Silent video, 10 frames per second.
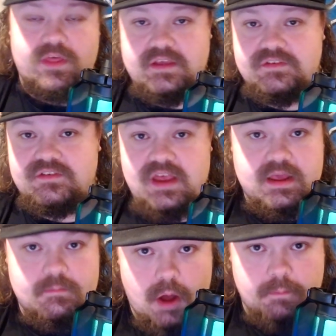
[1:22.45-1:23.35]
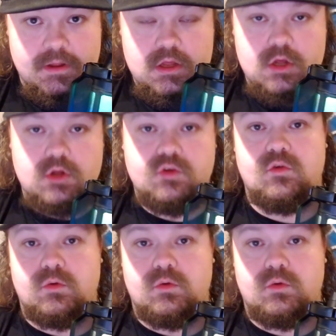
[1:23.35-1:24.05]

They set him up to